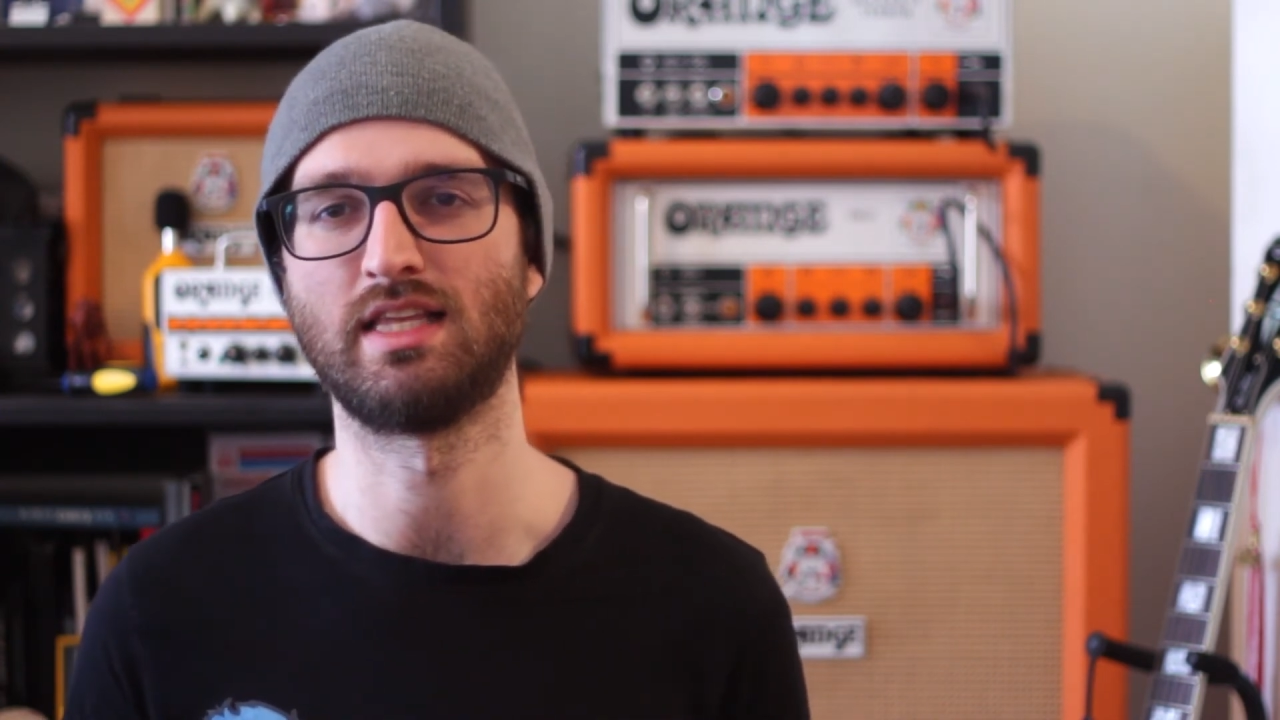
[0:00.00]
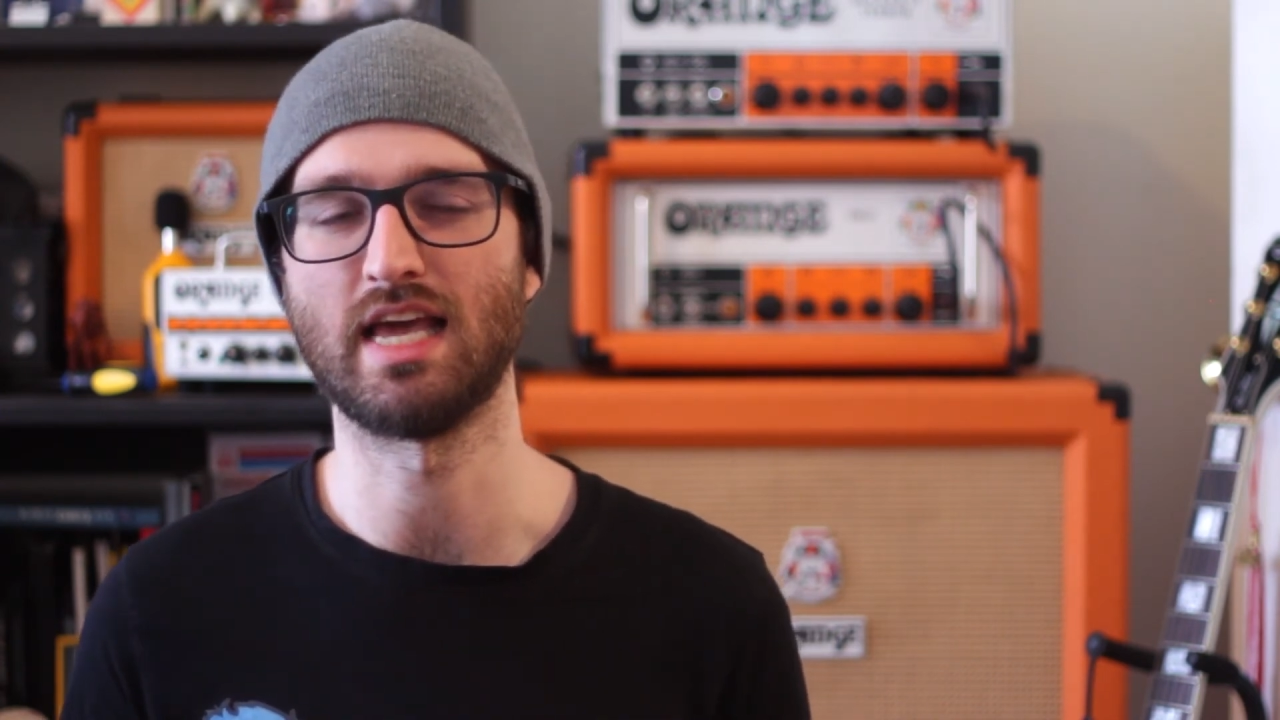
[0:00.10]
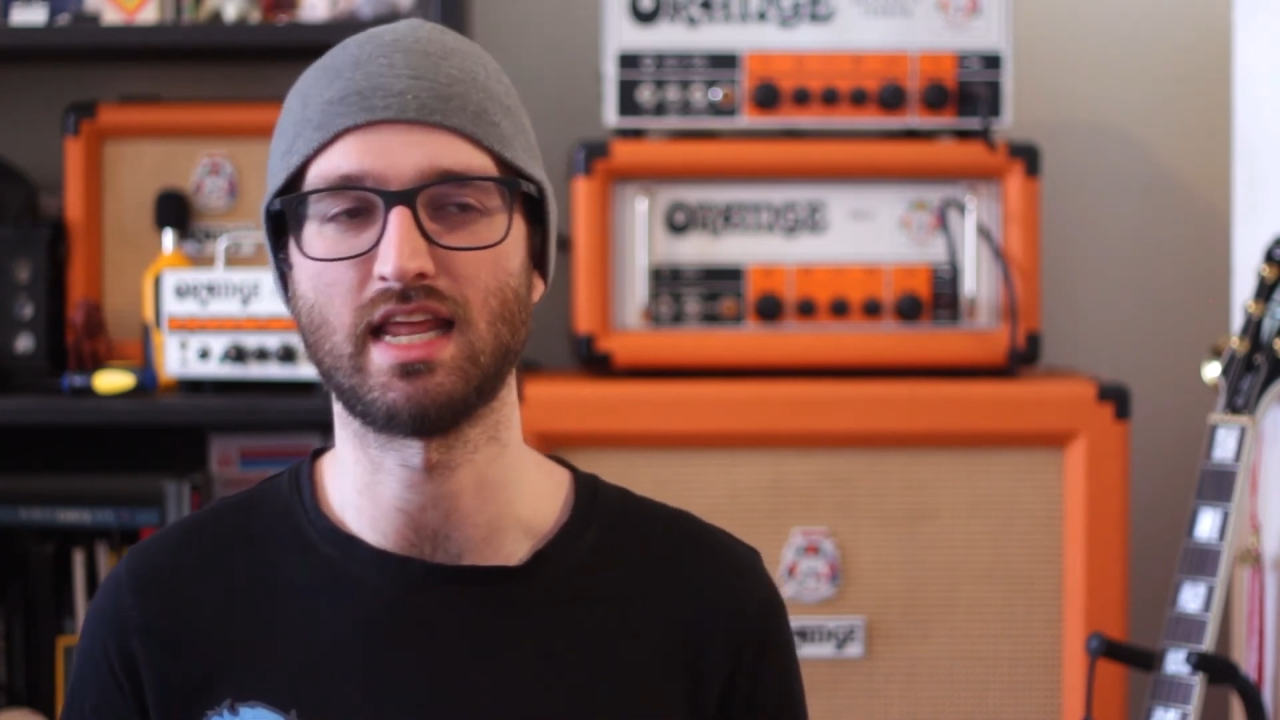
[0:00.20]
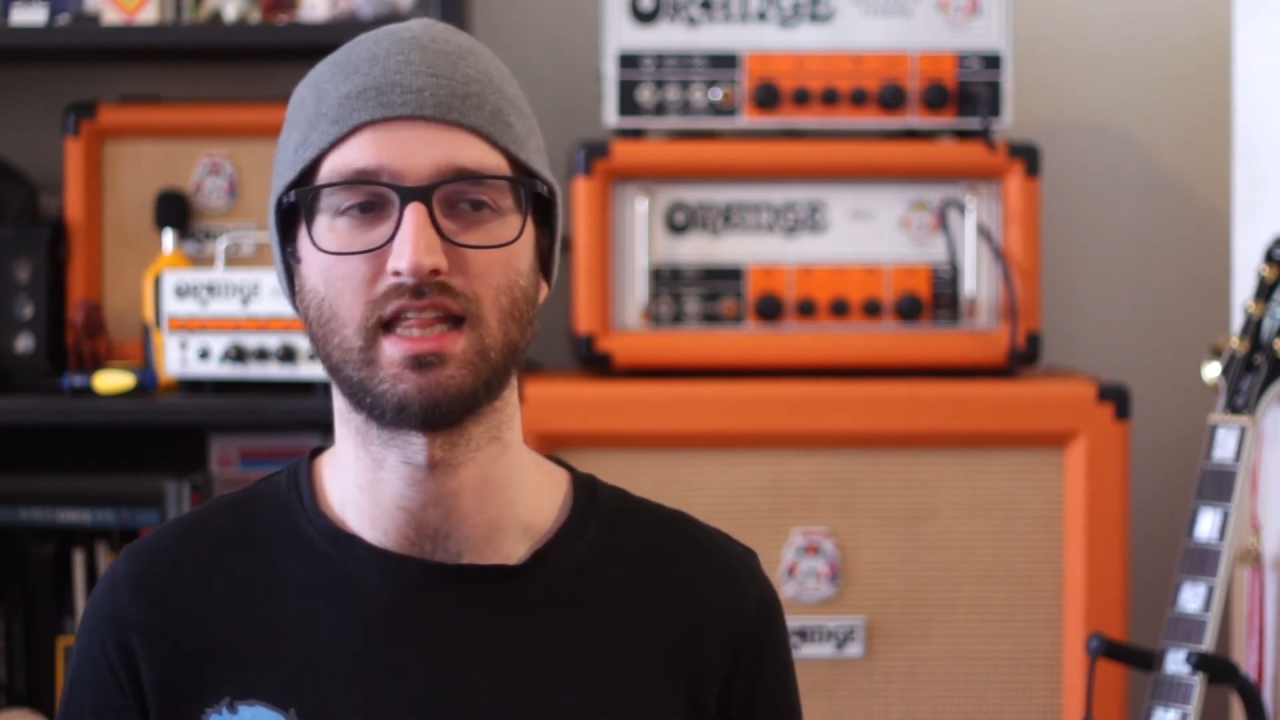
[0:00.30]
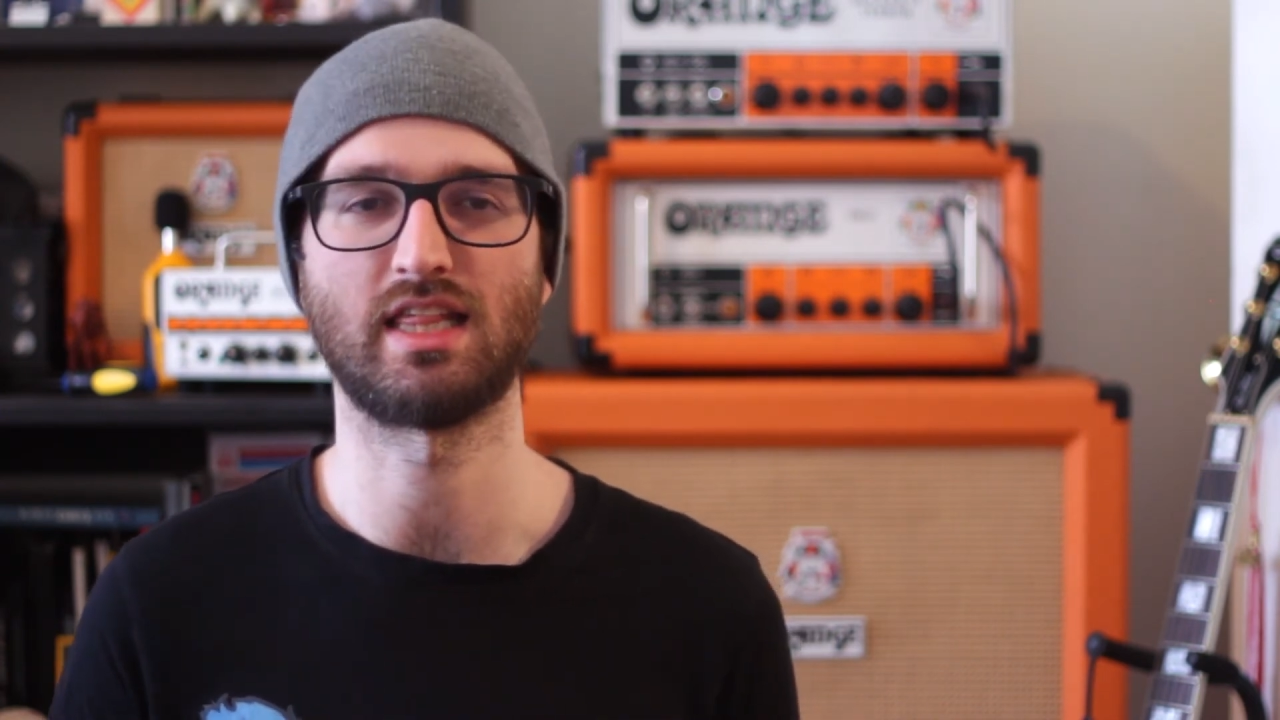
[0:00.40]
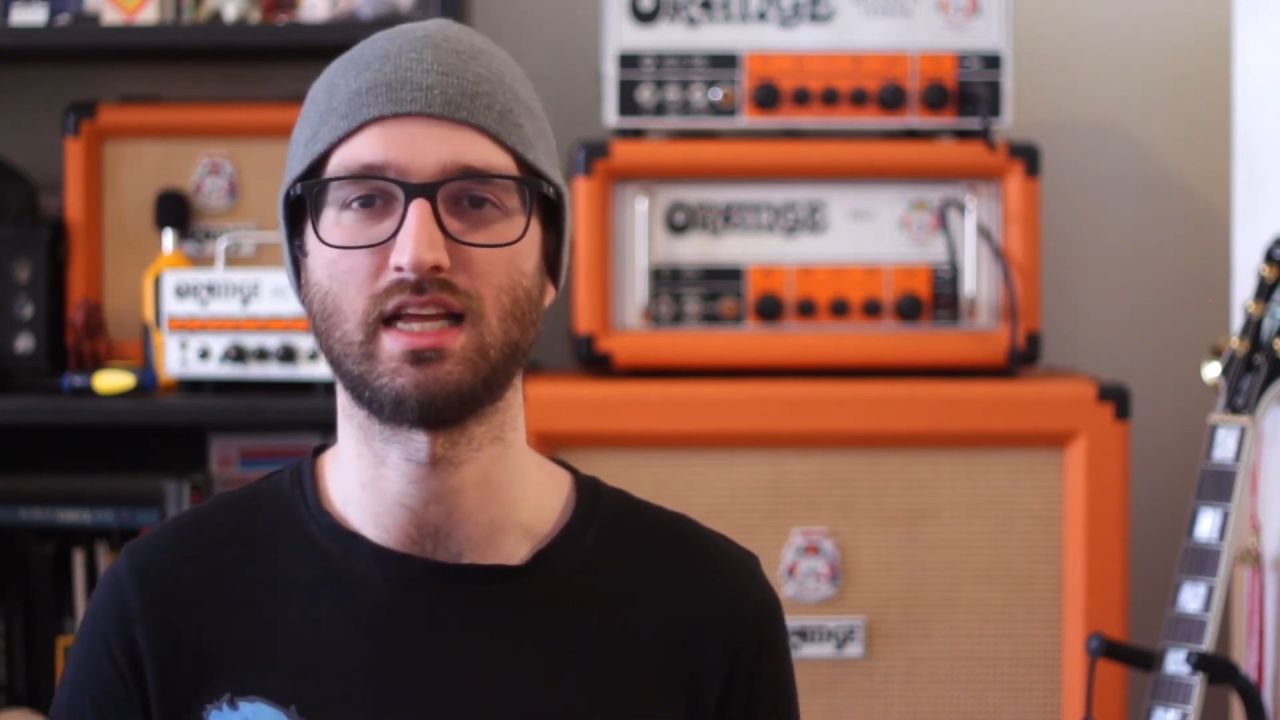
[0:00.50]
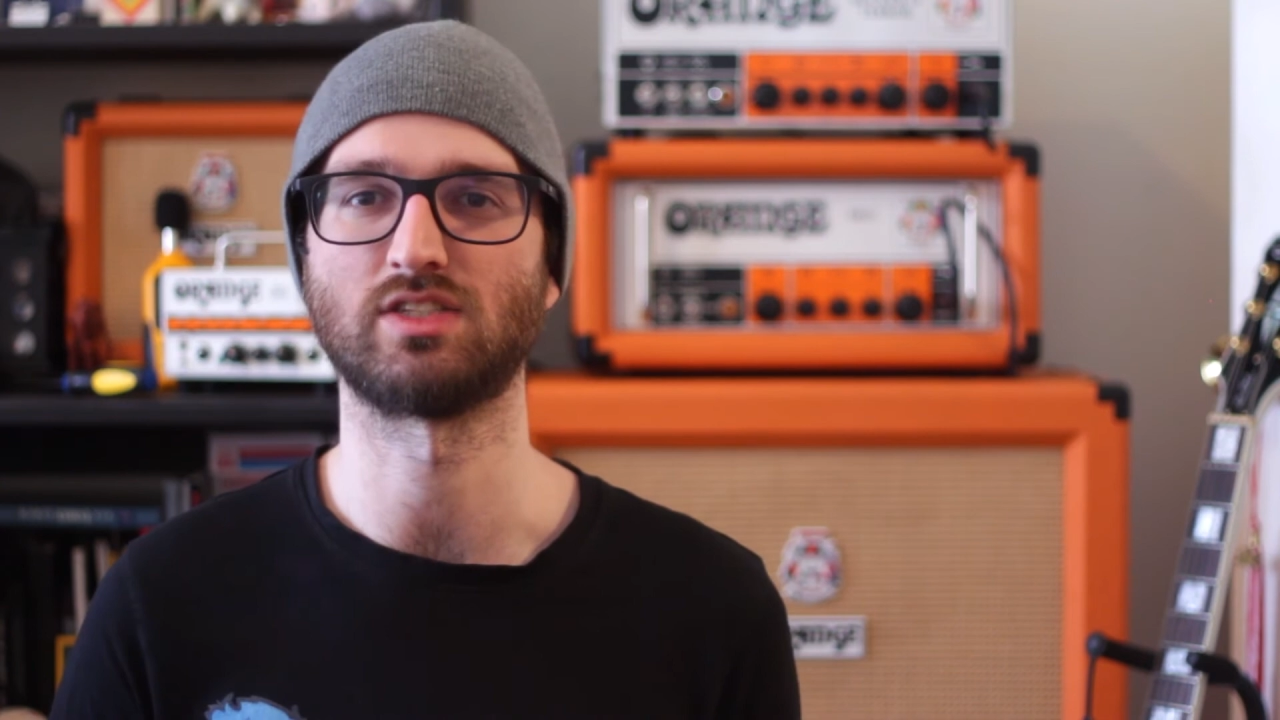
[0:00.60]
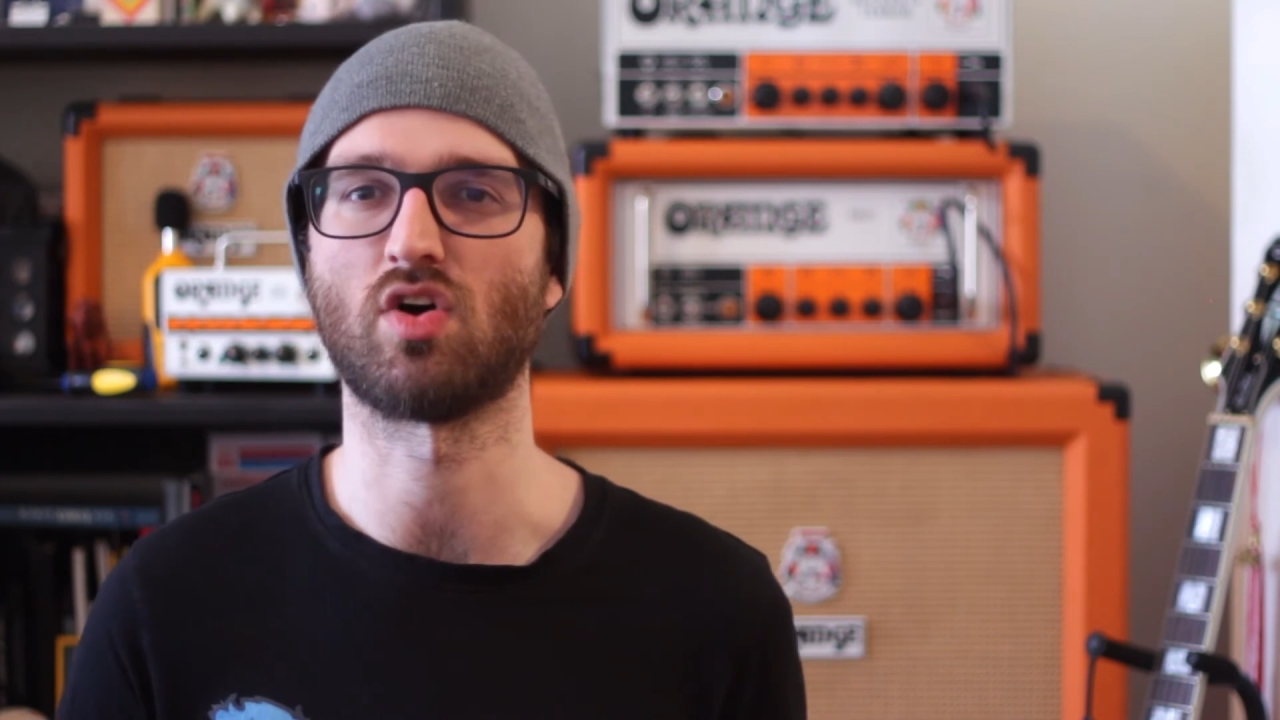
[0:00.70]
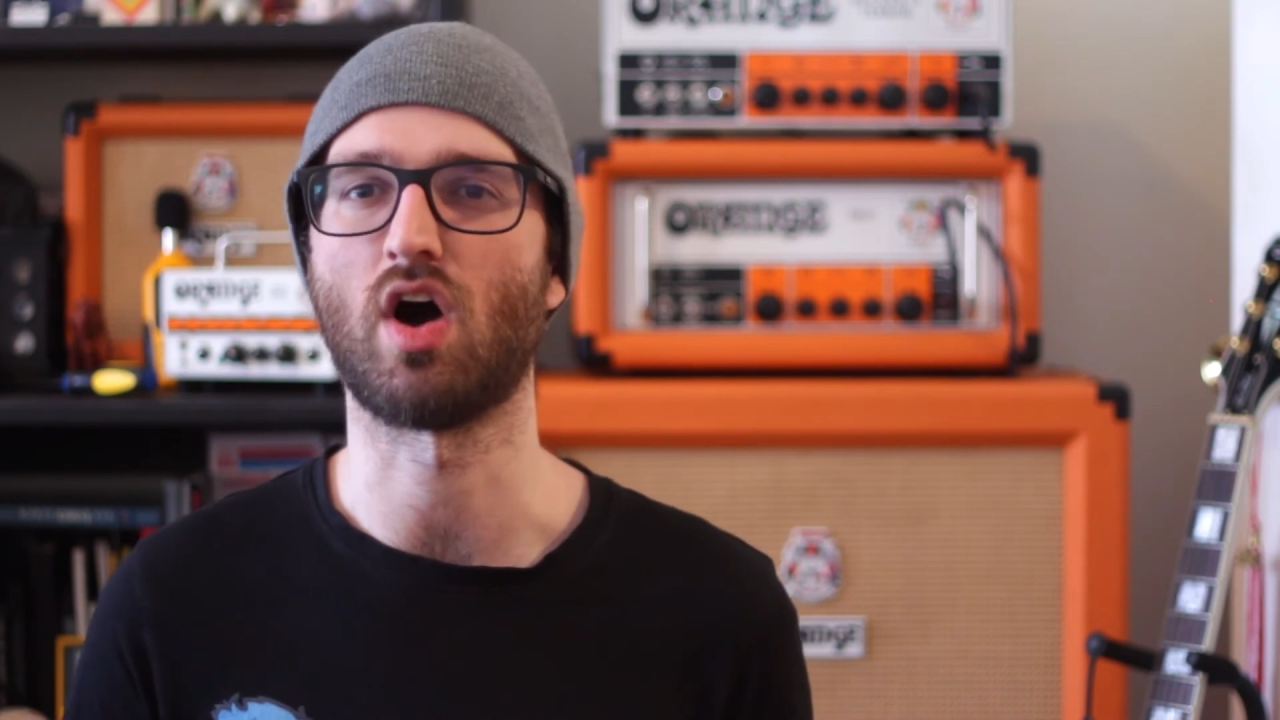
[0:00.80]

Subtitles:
getting things